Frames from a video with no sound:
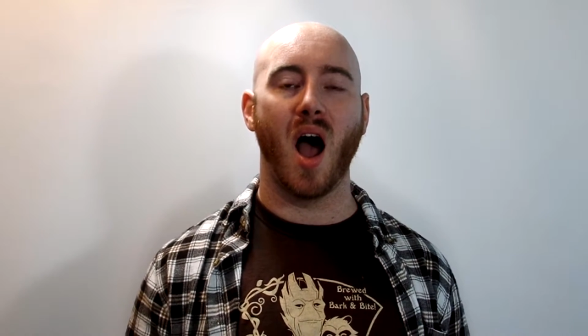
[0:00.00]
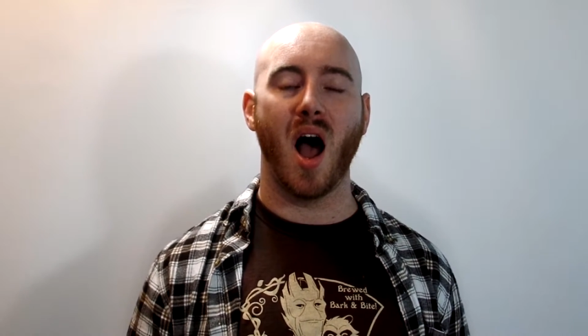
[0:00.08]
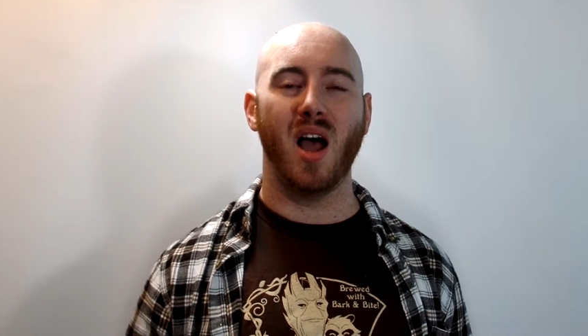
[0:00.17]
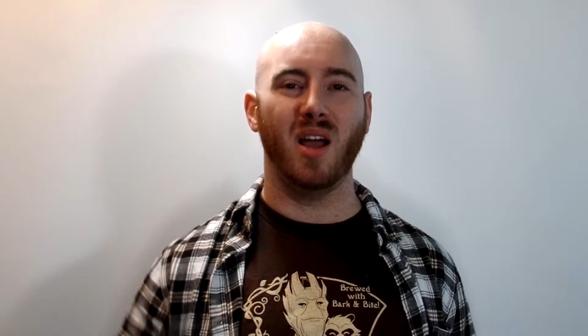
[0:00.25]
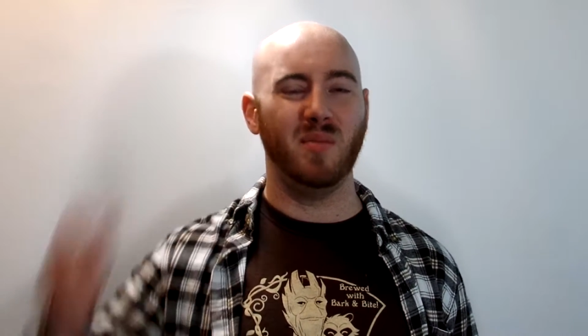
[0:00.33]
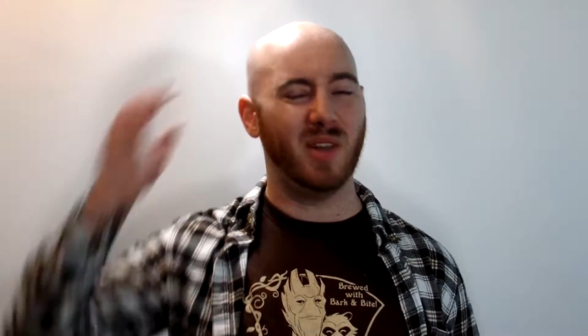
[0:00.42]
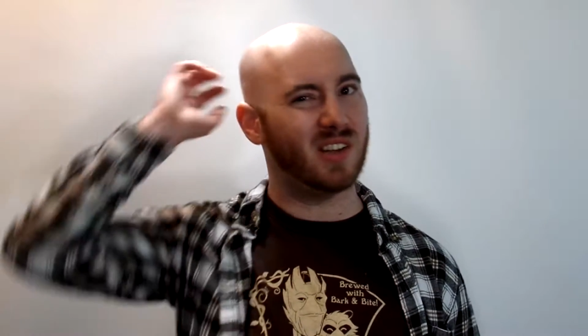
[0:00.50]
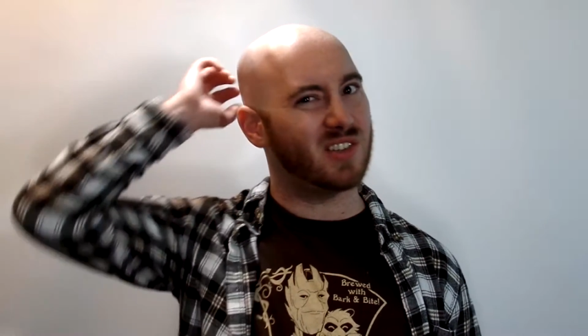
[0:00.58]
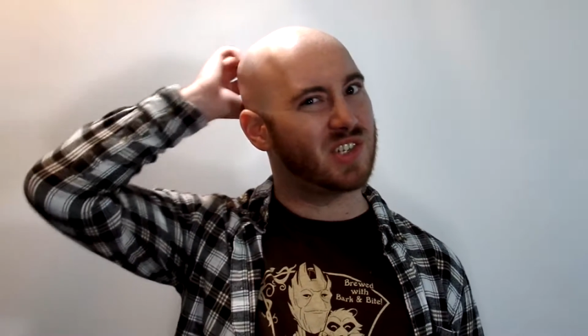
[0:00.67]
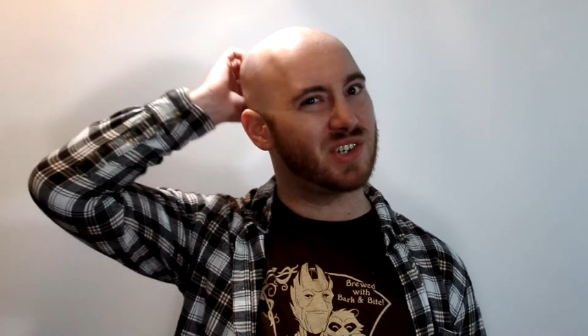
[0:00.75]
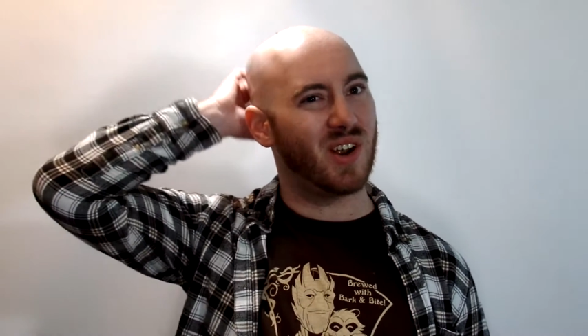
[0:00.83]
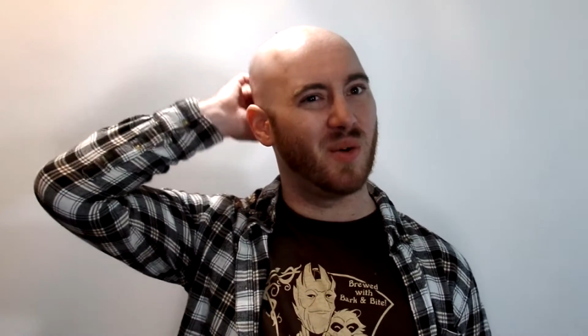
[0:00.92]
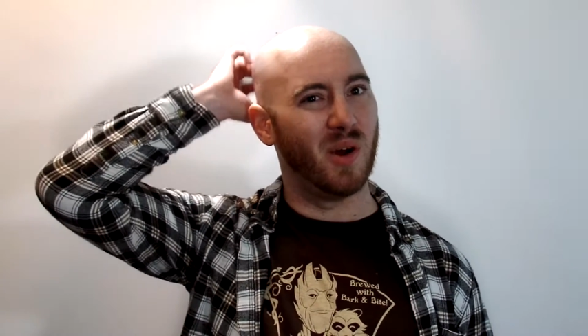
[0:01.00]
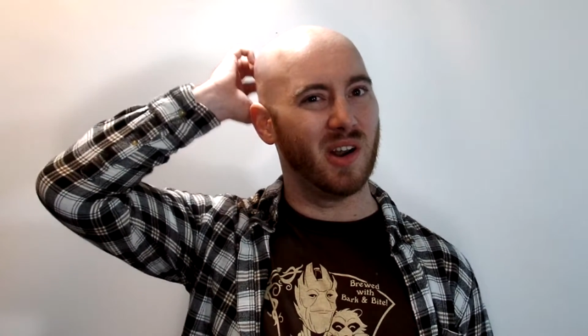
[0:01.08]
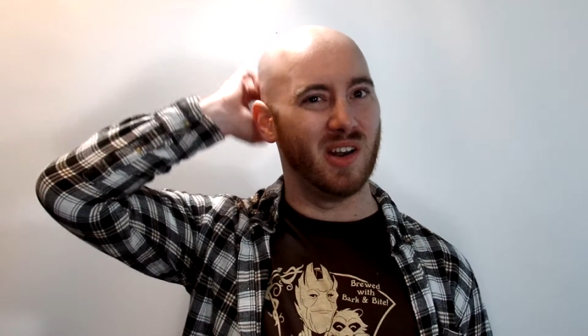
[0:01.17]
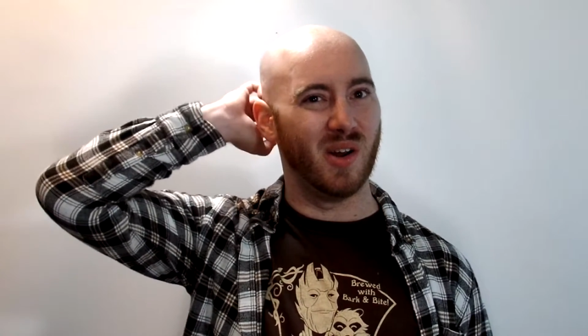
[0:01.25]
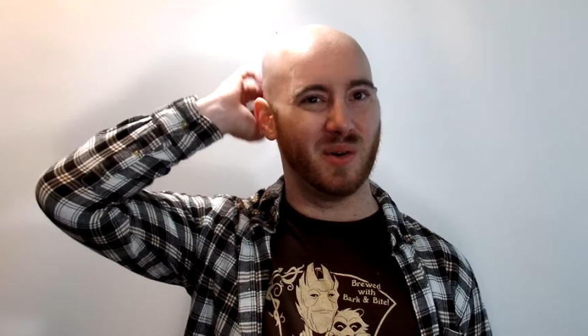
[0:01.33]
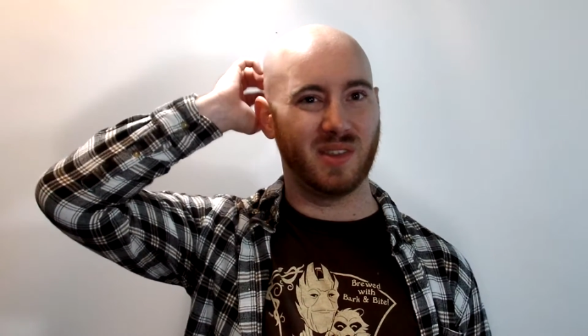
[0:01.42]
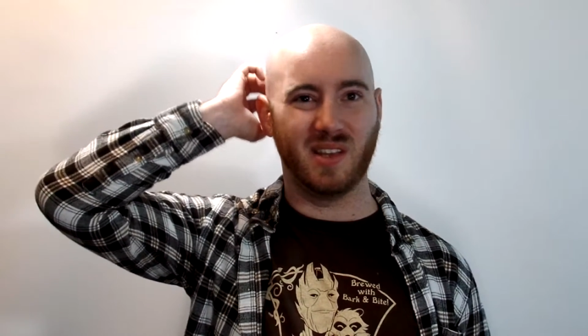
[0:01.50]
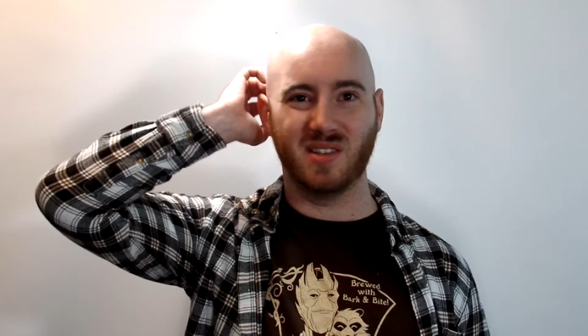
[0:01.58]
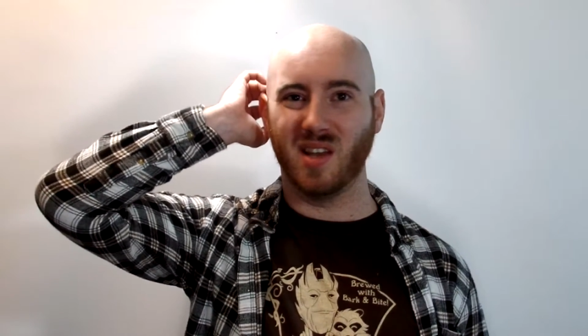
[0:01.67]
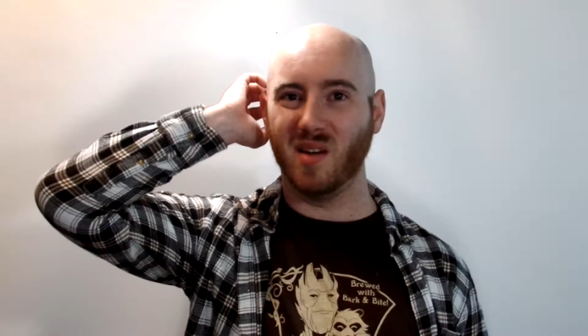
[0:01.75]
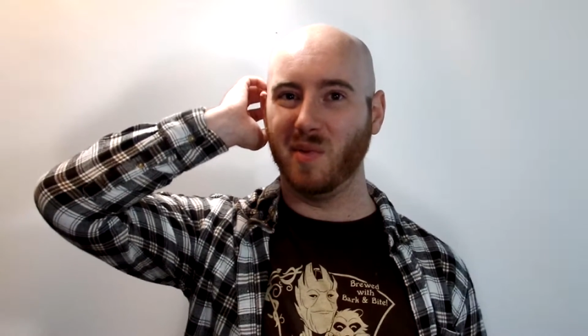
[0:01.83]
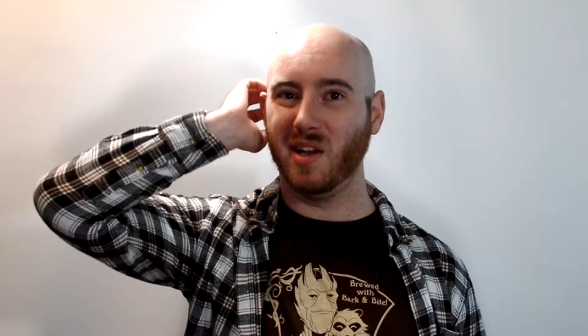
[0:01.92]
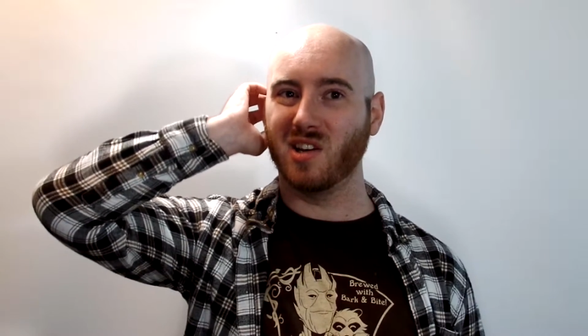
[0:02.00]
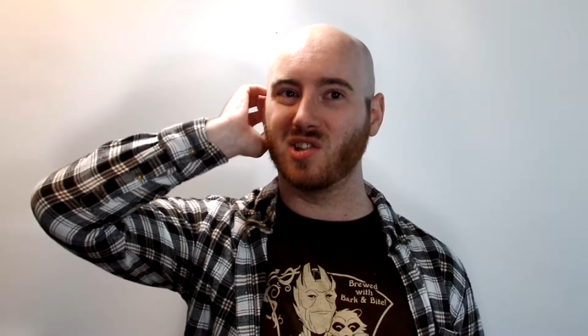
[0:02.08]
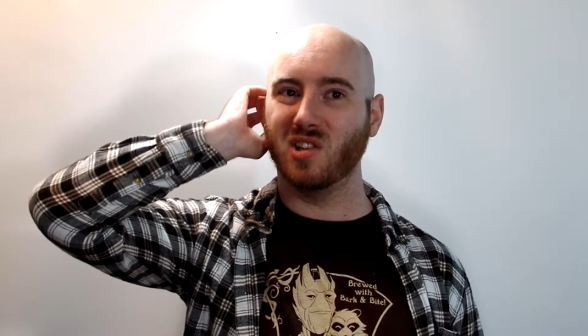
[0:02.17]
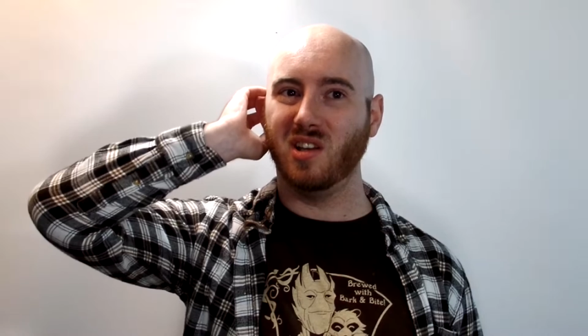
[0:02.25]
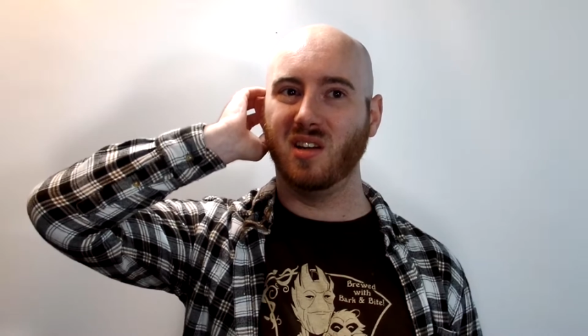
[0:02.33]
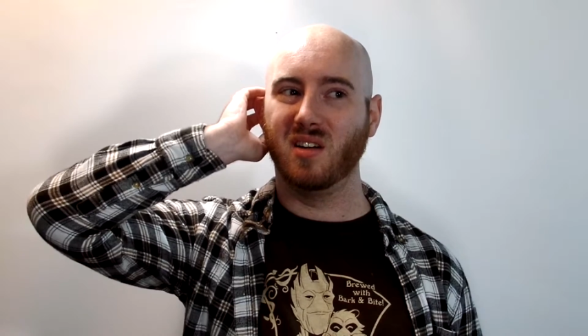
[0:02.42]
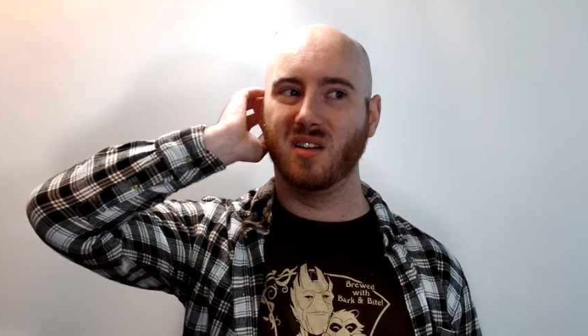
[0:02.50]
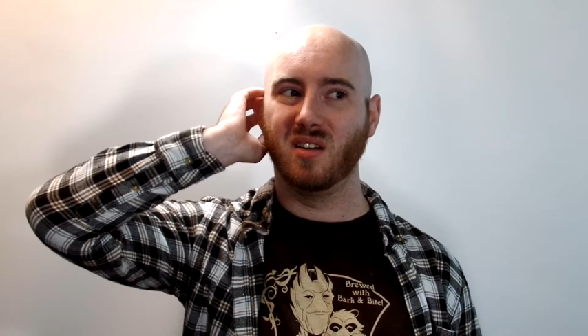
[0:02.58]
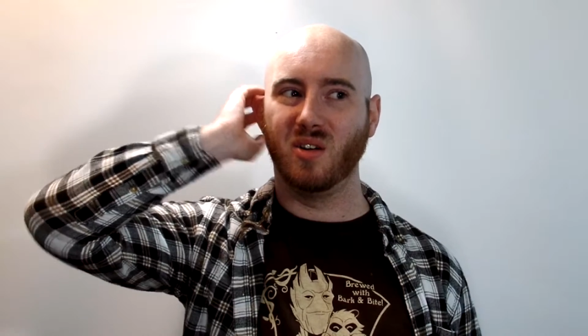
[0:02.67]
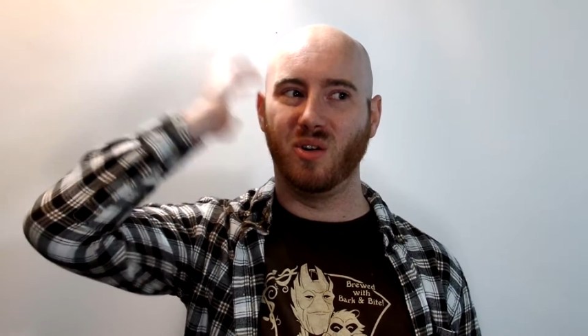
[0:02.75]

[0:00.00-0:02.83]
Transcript: I'm not sure I want to know what they say to me, actually.